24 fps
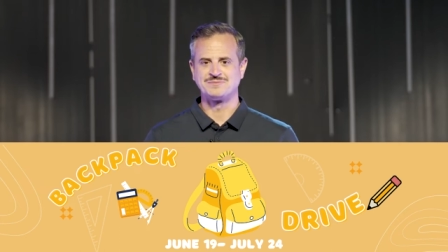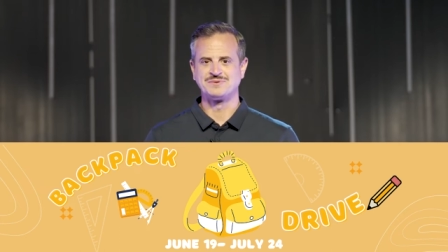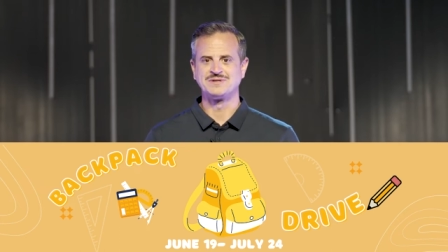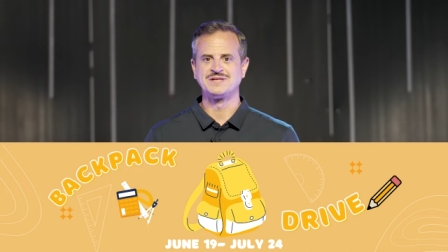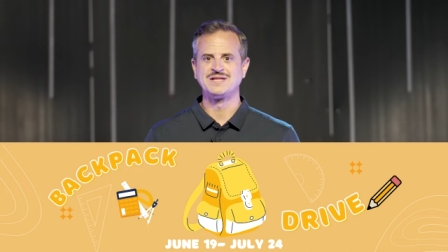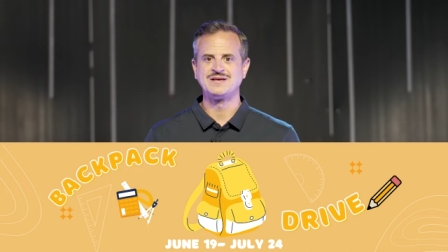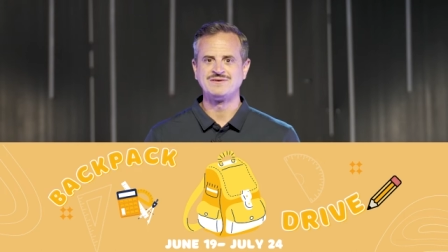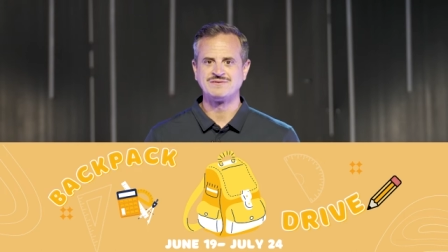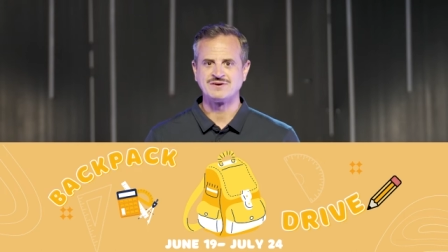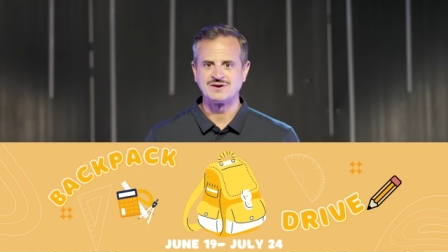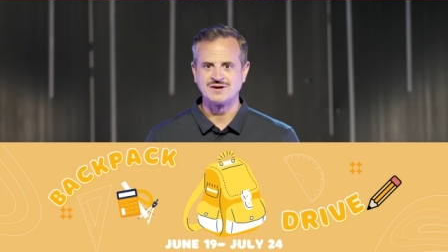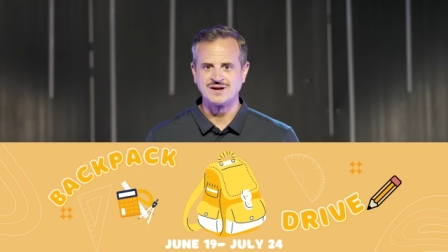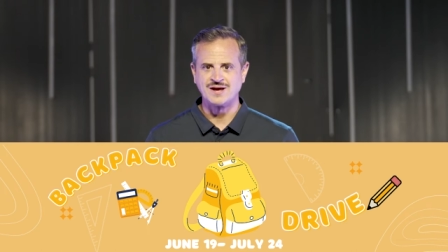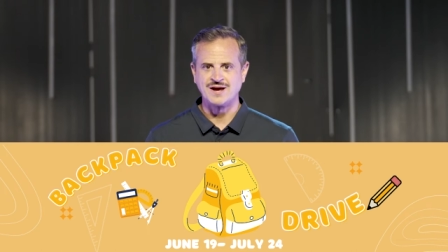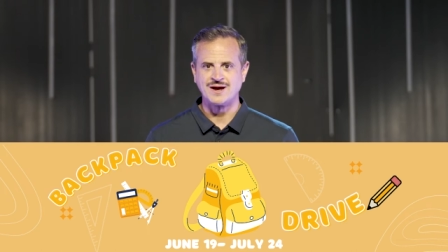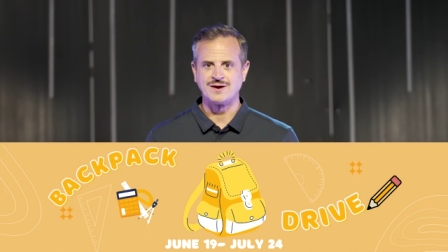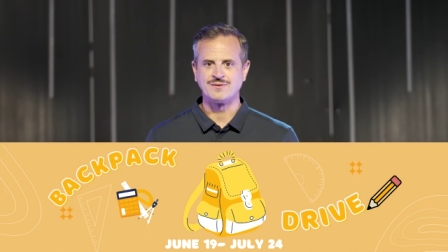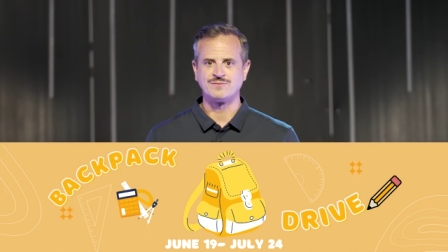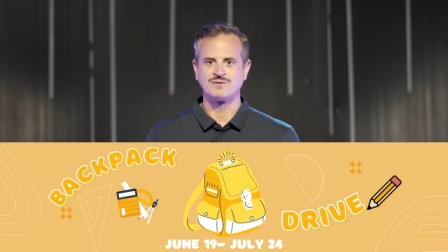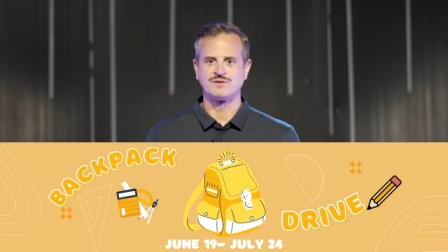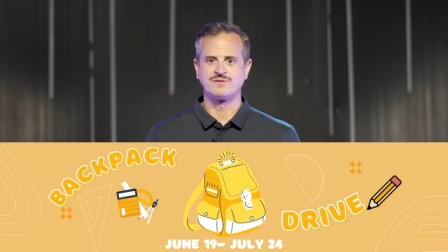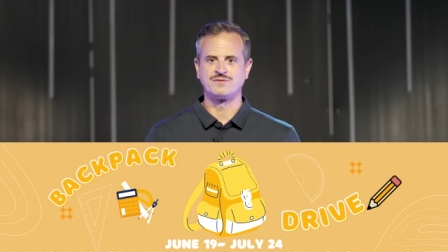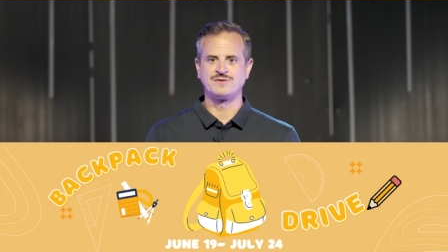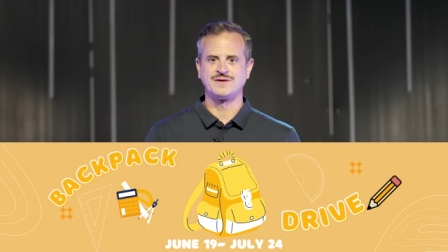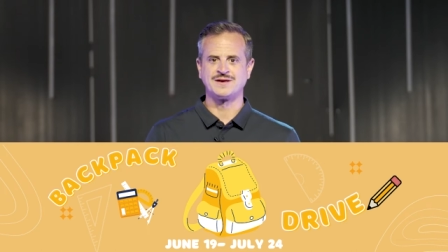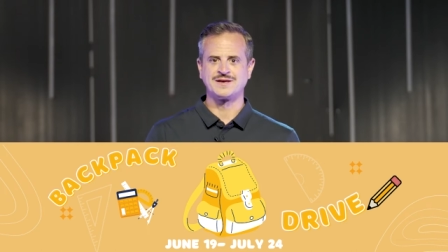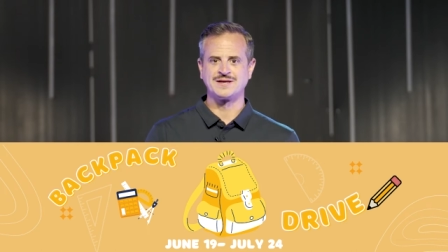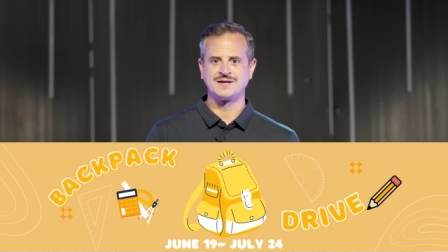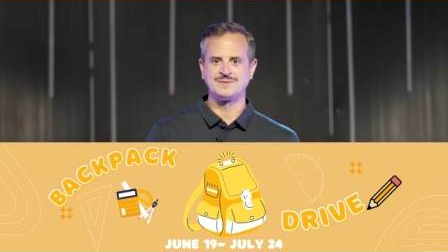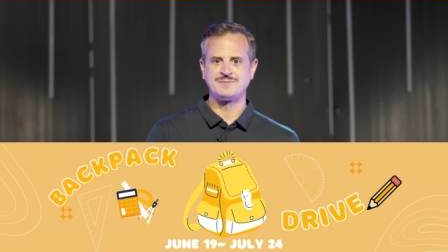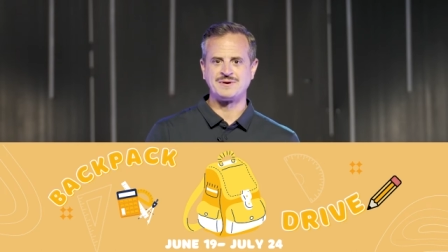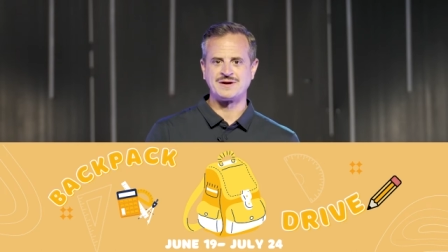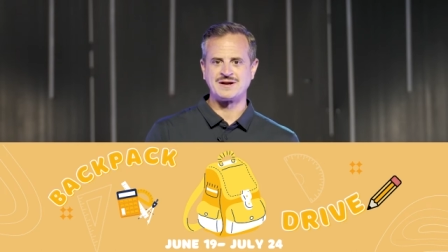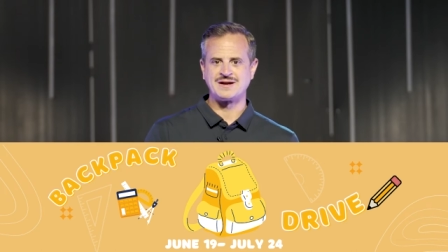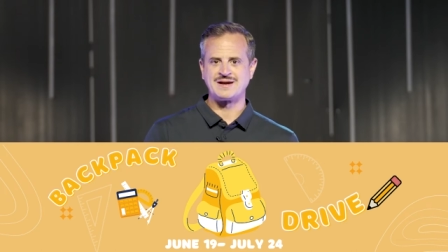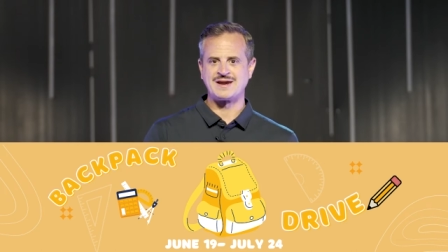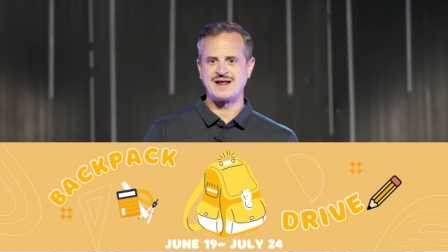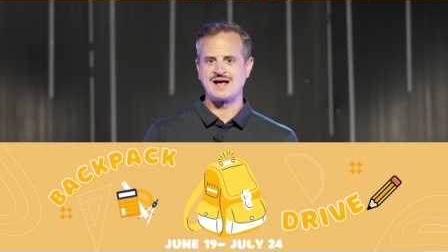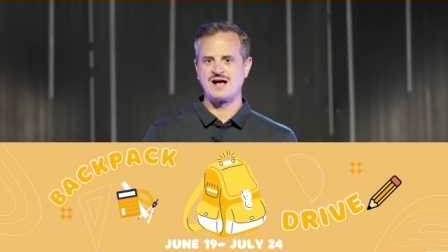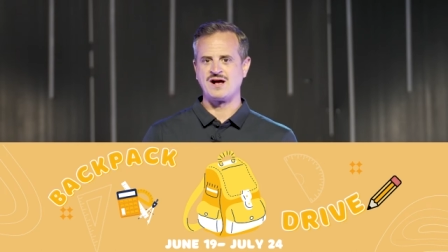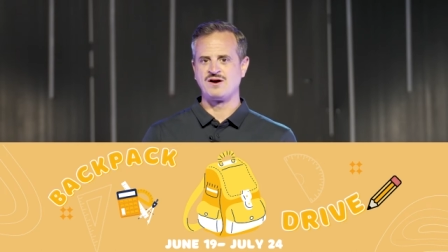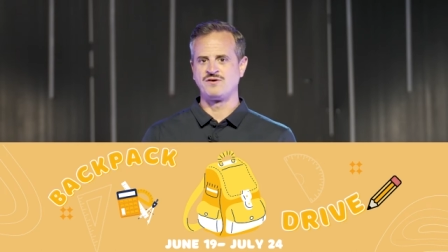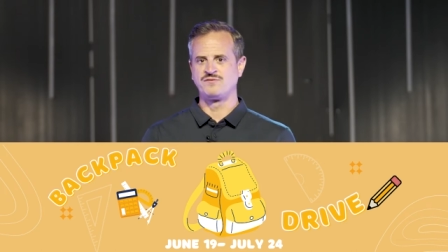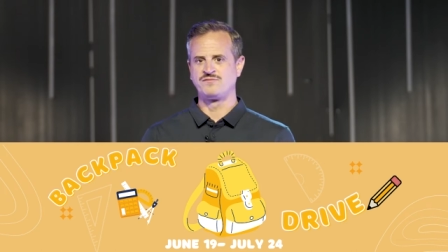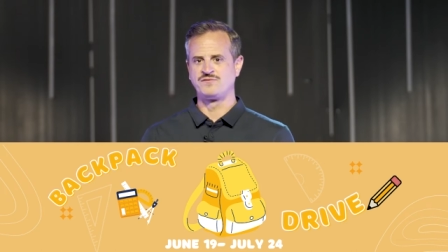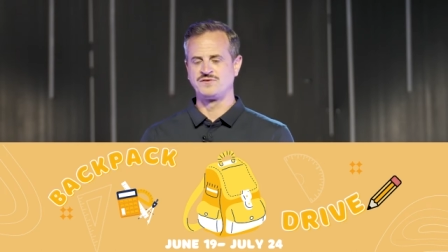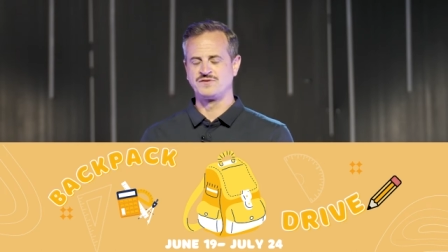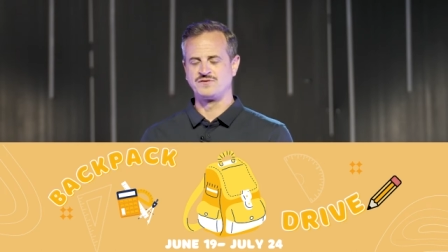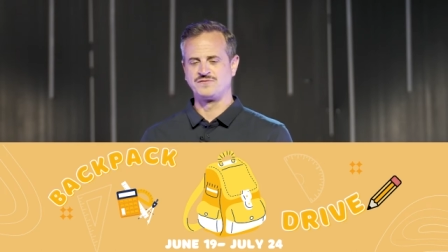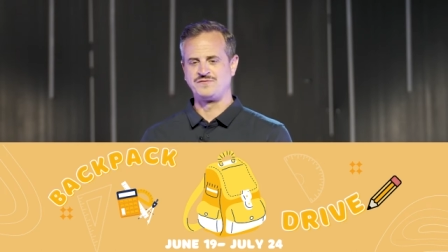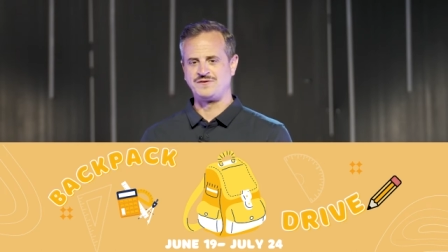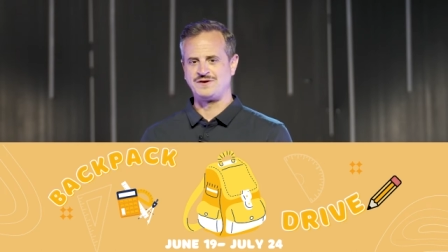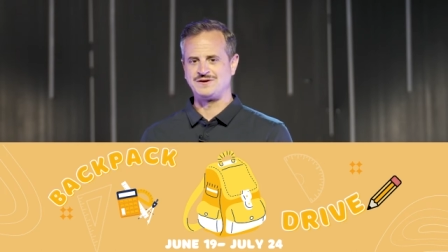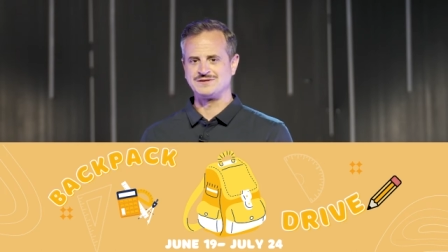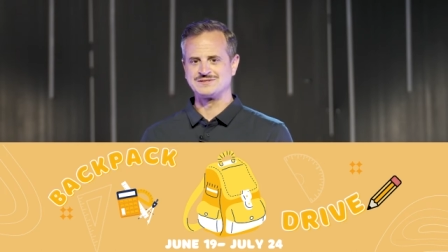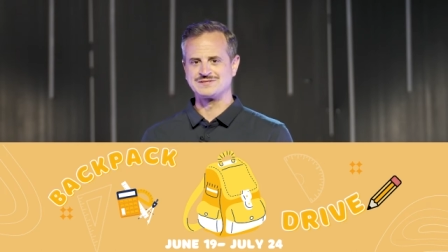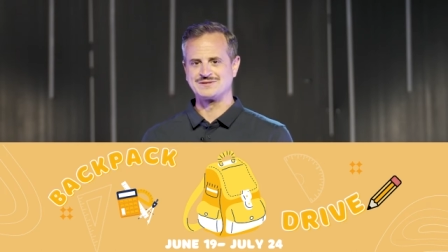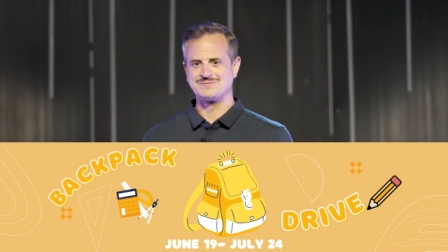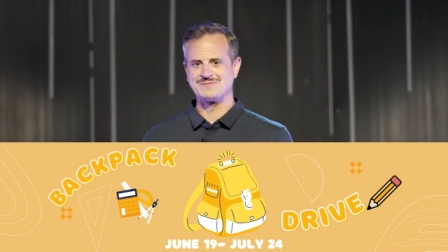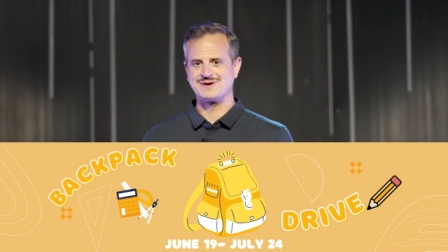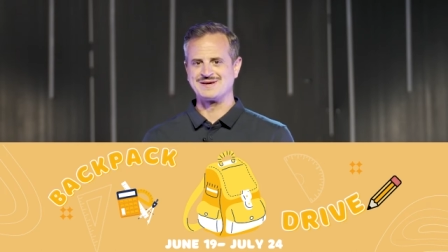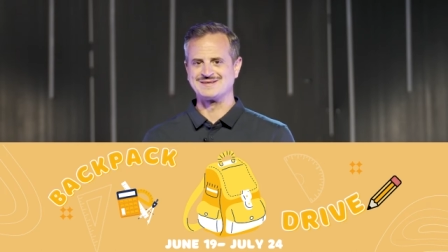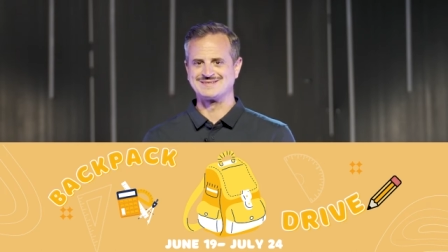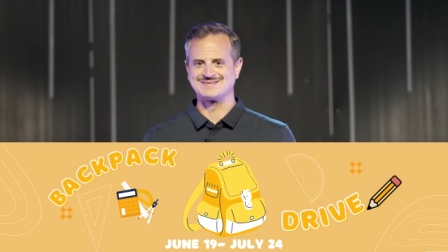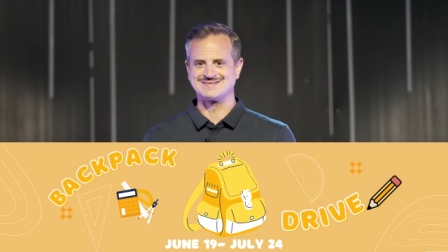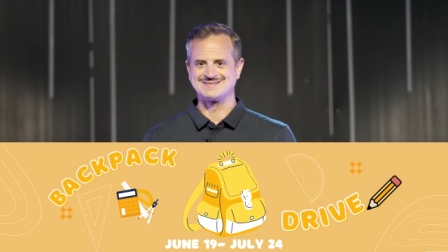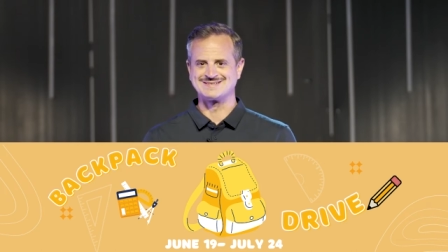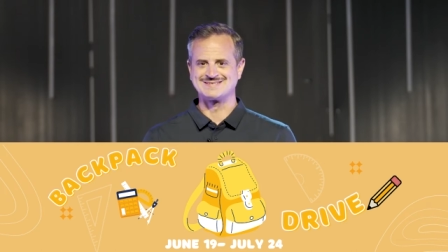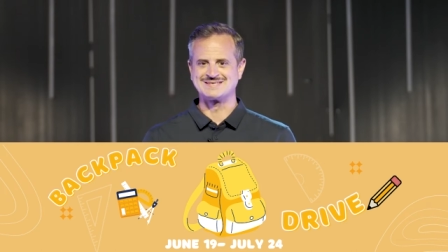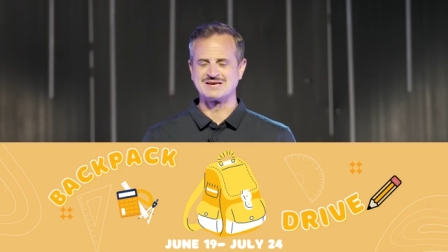Believe it or not, we're thinking about it now for the fall semester.